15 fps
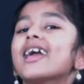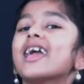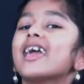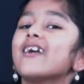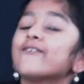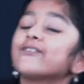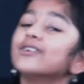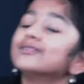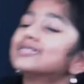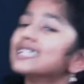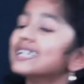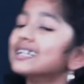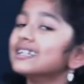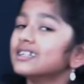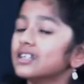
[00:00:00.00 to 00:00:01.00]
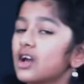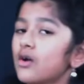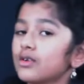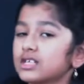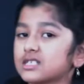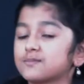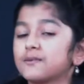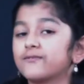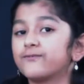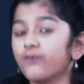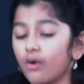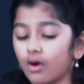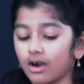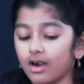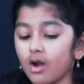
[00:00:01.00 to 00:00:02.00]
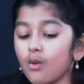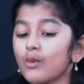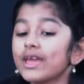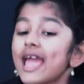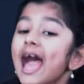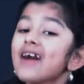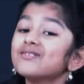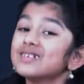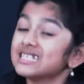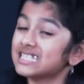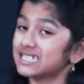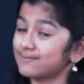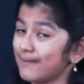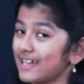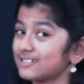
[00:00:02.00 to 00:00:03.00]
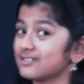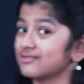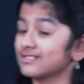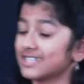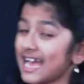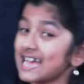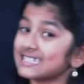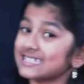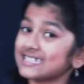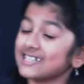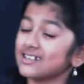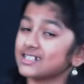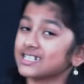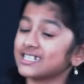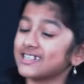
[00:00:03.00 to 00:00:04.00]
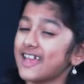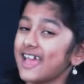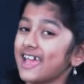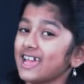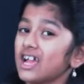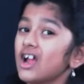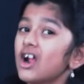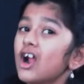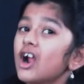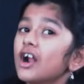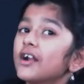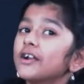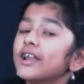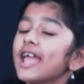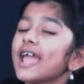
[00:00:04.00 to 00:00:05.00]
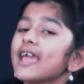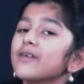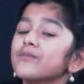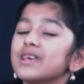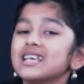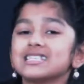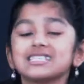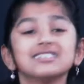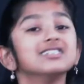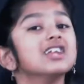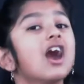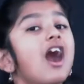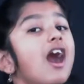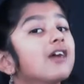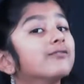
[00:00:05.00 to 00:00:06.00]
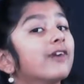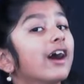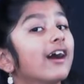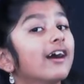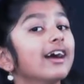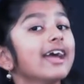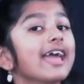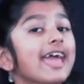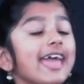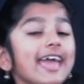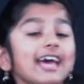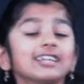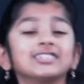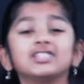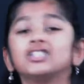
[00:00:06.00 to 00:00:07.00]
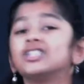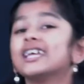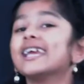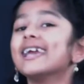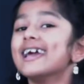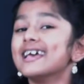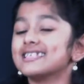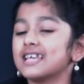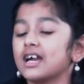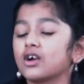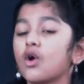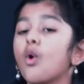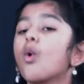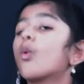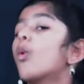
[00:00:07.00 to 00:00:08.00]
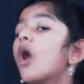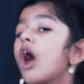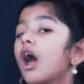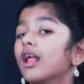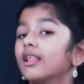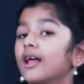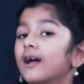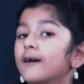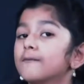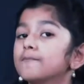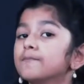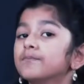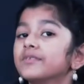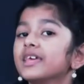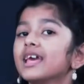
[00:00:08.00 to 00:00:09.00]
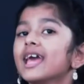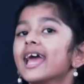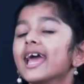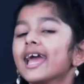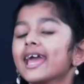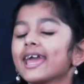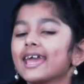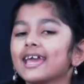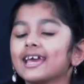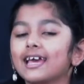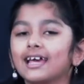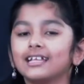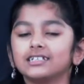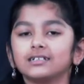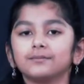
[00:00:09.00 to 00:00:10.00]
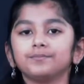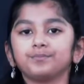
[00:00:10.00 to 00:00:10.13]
If you didn't notice before, we have a special guest here today. Her name is Nava, and she is a koala. And